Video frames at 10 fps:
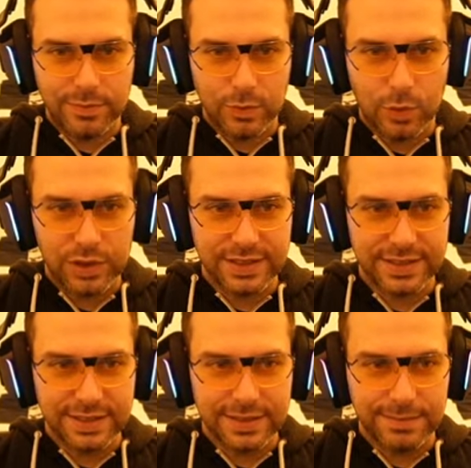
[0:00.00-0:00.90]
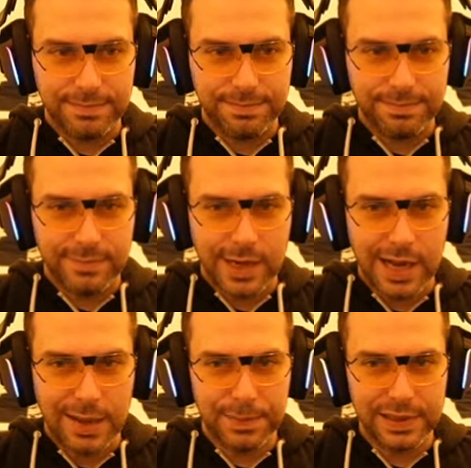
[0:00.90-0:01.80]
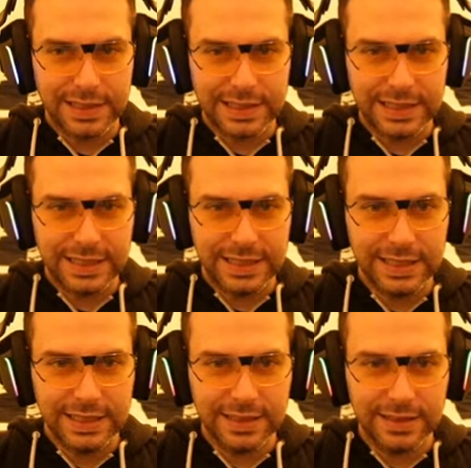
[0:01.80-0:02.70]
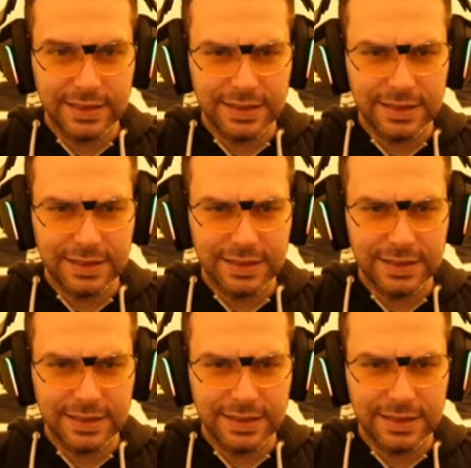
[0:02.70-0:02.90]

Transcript: What is happening here?